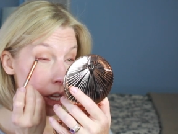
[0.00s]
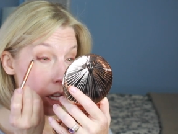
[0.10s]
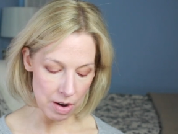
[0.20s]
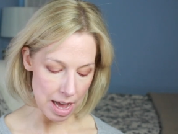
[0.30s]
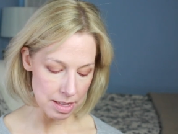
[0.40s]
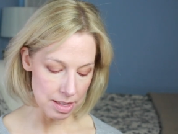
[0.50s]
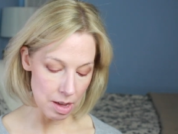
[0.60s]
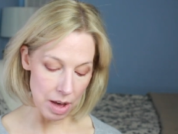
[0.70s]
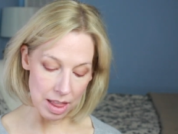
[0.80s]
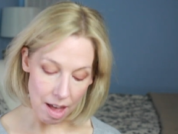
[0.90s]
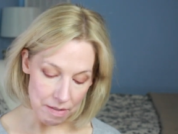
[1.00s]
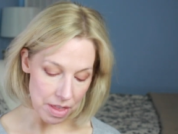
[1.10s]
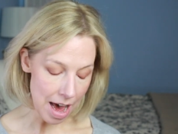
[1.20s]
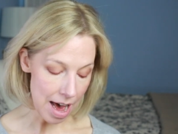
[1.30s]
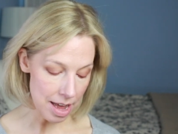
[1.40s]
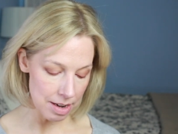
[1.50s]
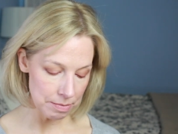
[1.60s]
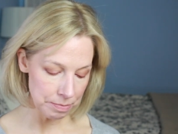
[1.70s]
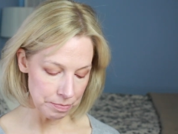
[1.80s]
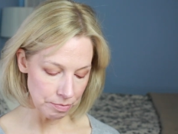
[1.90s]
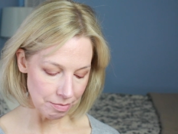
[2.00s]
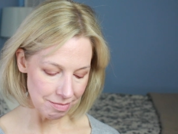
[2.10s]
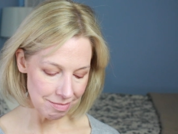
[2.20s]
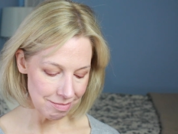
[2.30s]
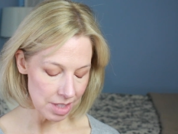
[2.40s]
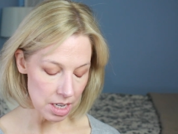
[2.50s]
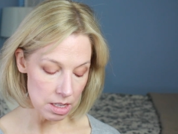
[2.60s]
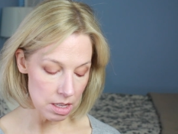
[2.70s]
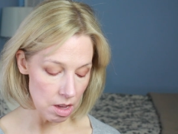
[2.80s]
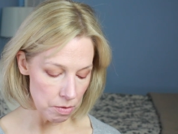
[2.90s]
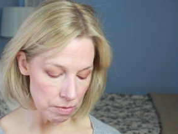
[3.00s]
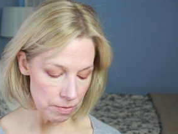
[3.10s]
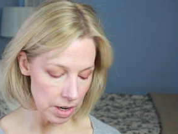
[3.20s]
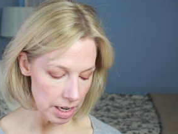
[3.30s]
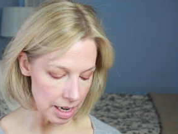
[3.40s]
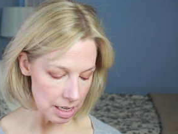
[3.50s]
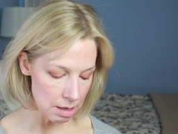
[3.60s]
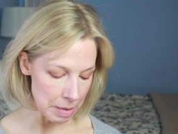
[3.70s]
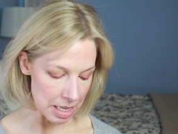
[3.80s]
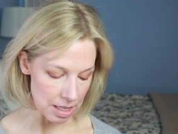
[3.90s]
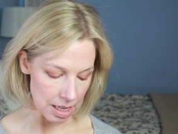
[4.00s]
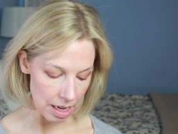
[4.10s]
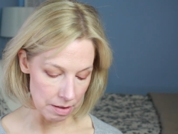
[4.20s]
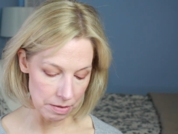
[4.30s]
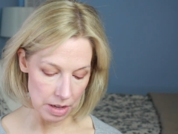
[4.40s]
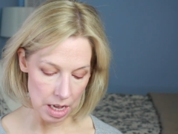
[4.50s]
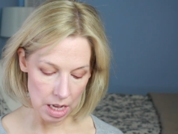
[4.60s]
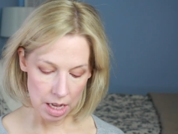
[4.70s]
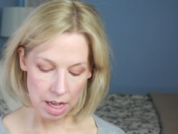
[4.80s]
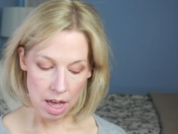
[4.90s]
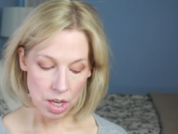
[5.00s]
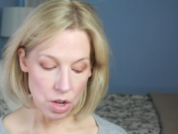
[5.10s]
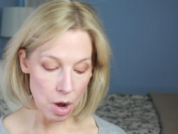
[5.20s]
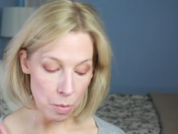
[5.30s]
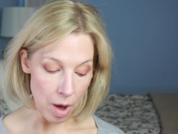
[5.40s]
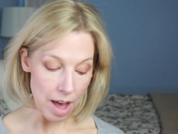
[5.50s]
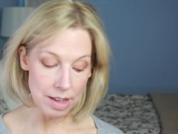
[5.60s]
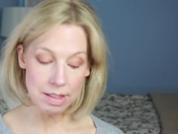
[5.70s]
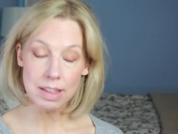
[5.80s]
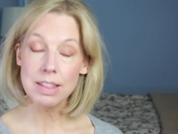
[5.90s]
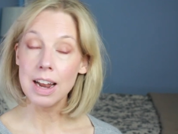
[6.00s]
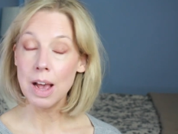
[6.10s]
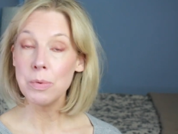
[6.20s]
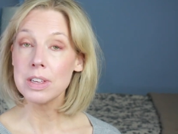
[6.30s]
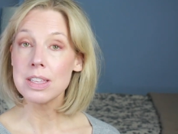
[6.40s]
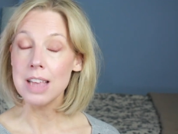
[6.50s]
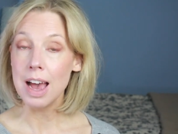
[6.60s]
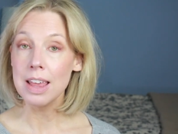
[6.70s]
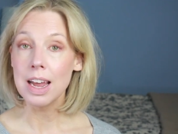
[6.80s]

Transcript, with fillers: All right, so I love that. It's so freaking expensive. You know what that I will say